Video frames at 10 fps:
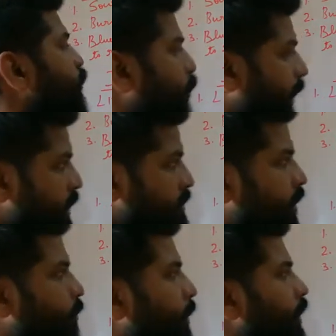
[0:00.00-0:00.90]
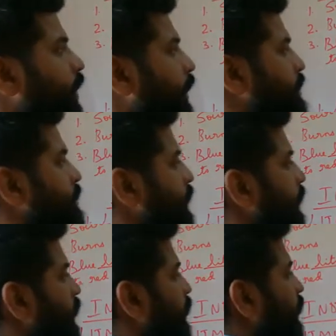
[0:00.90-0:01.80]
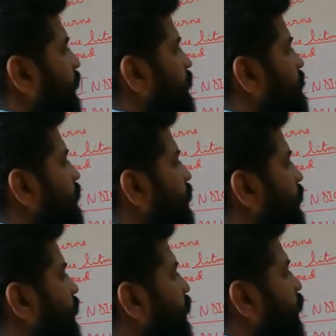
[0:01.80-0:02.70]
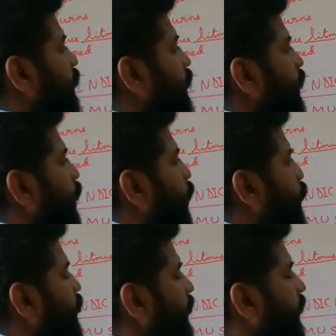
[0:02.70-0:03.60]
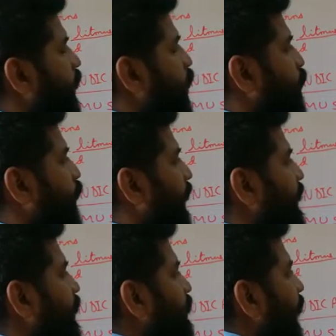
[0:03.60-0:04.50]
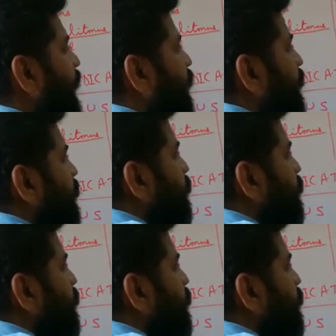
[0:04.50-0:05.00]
For example, let us say in C we find that